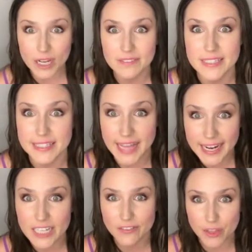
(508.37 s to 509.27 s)
of these
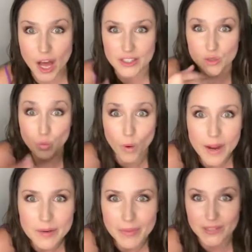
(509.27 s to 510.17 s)
negative thoughts,
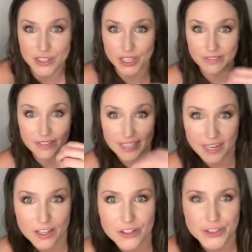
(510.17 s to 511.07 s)
one bounces off of
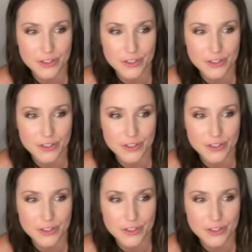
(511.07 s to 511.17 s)
the other,